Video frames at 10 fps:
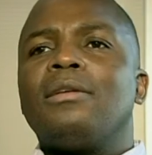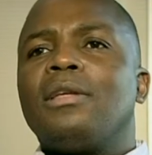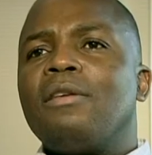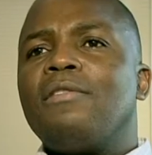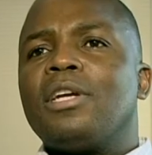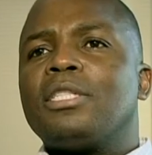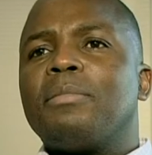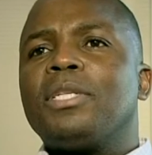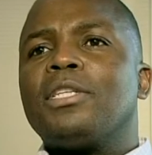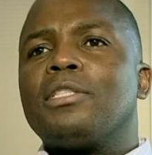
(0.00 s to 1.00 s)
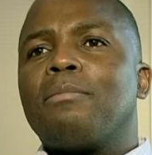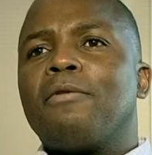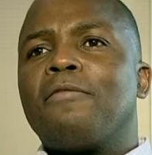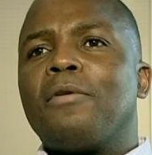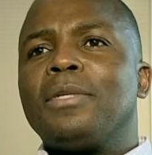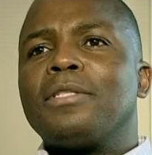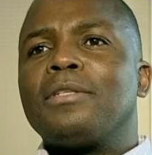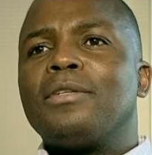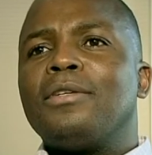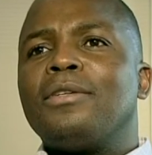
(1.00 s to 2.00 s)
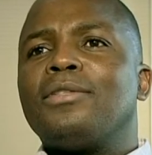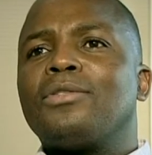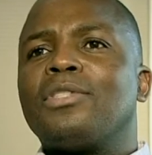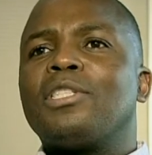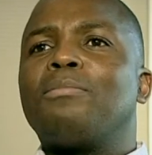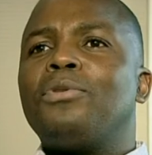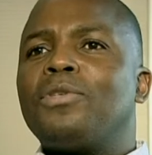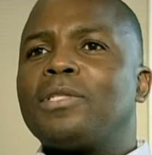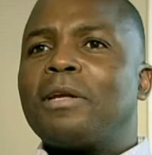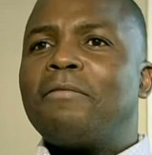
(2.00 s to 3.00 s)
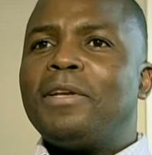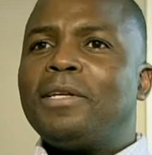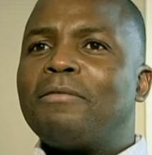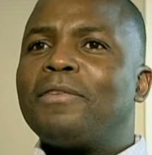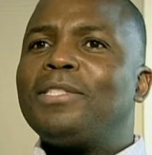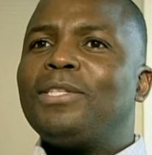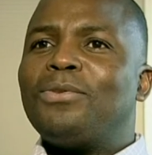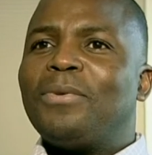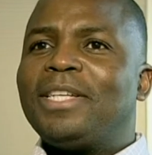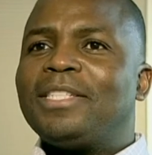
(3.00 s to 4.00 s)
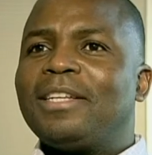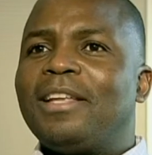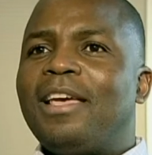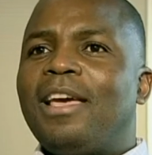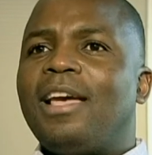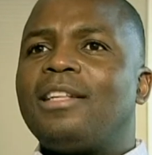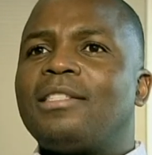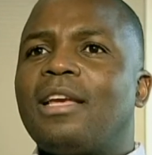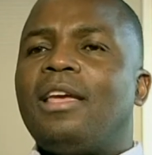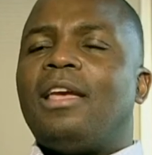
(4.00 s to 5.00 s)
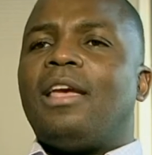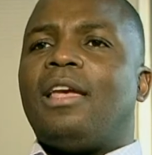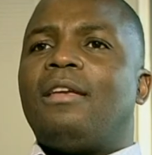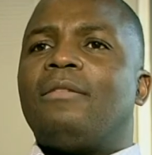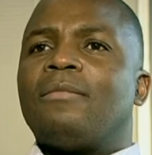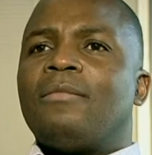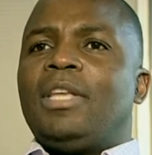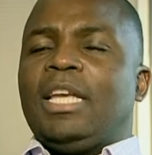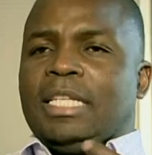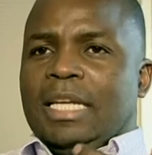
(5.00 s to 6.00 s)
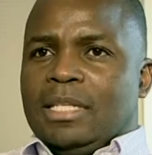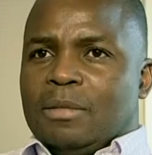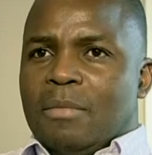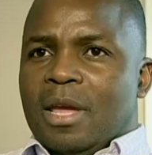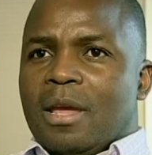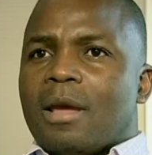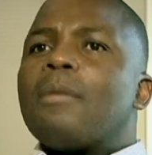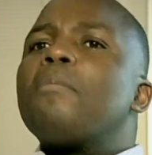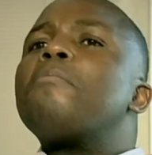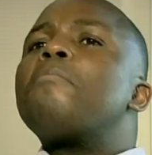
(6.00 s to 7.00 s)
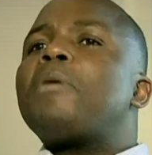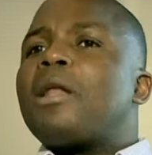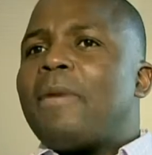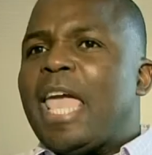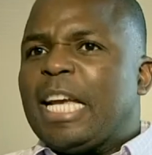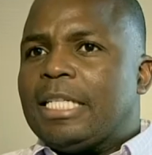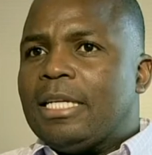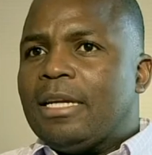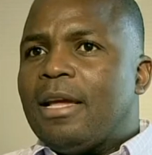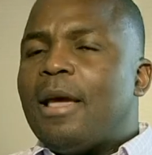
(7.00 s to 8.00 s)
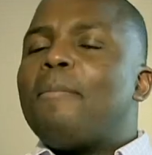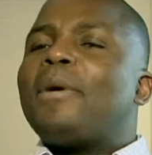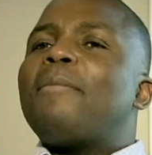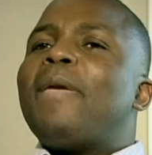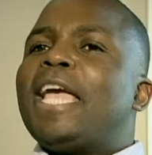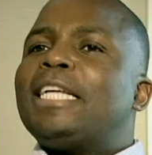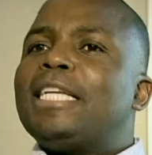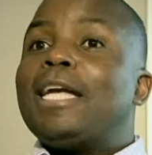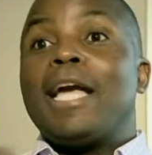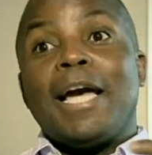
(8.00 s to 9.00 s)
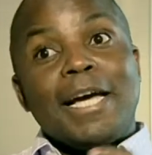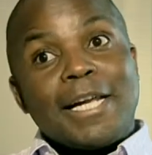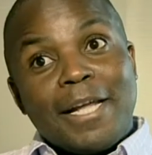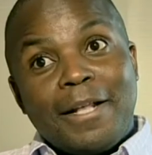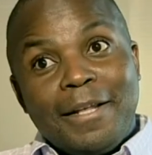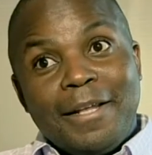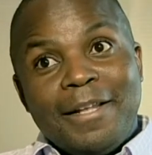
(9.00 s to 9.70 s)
giving a speech is a performance. So just put yourself in a different situation and say, hey, it is me, but I'm acting, but I'm acting real.